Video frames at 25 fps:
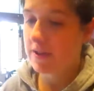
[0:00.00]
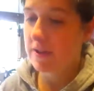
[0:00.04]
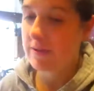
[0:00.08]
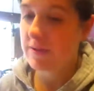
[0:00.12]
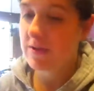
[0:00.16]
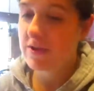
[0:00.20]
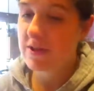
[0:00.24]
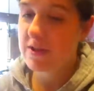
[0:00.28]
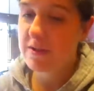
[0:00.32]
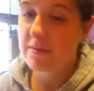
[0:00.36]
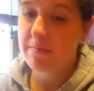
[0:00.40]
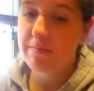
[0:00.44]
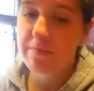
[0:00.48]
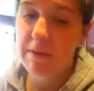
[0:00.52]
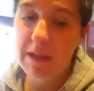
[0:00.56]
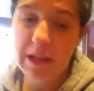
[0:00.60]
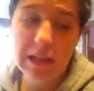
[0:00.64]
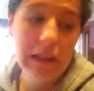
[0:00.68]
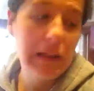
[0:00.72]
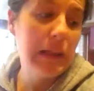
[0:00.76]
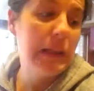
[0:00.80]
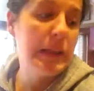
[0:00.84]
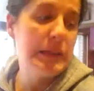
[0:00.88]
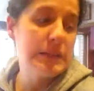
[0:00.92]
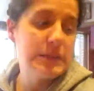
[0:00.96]
I'm just
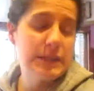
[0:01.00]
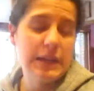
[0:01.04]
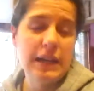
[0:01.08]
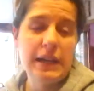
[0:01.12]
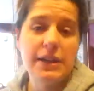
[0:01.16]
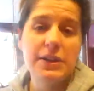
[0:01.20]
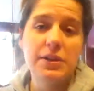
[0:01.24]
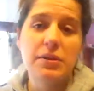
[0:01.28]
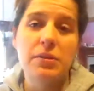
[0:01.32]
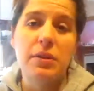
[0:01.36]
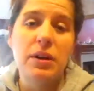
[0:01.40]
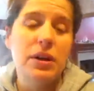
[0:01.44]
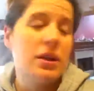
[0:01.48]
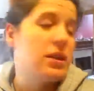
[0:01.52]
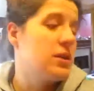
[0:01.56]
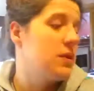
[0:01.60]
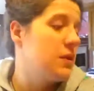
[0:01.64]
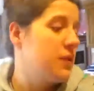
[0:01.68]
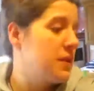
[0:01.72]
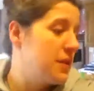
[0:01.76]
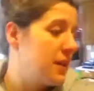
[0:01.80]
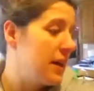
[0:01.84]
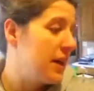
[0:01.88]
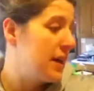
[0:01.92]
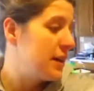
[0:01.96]
being lazy. I don't want to go
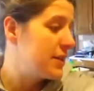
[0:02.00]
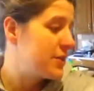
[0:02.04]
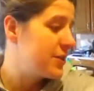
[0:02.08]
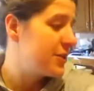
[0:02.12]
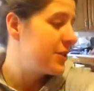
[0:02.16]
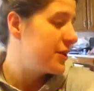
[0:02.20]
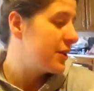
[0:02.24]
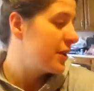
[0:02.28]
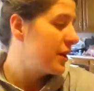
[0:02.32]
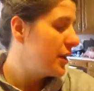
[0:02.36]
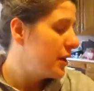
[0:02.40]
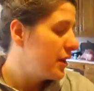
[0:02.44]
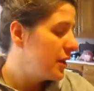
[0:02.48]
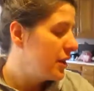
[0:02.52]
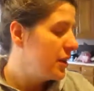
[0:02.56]
to the doctor.